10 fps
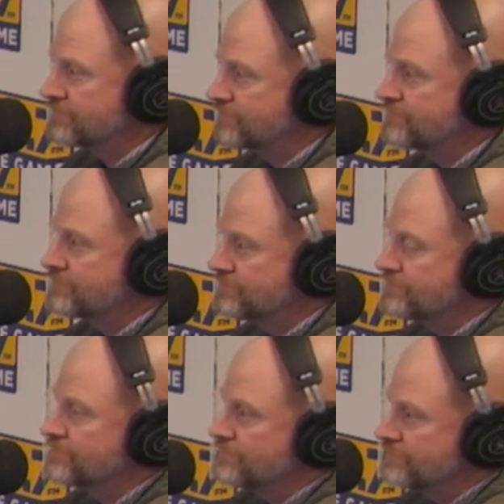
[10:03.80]

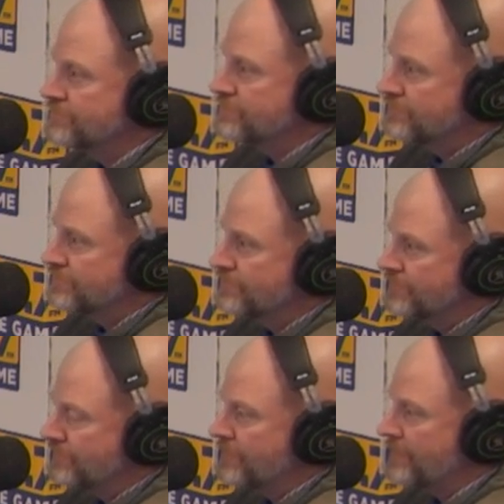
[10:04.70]

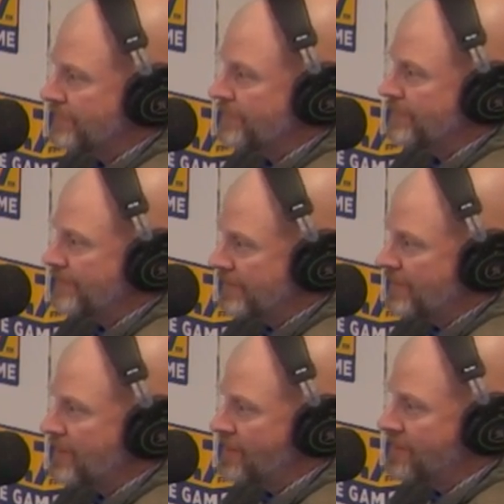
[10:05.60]

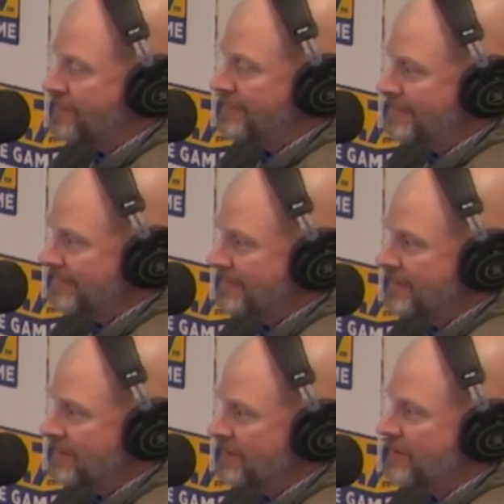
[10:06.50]

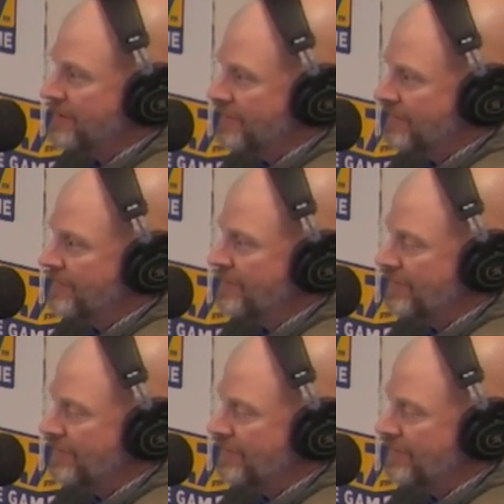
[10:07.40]
This person isn't speaking.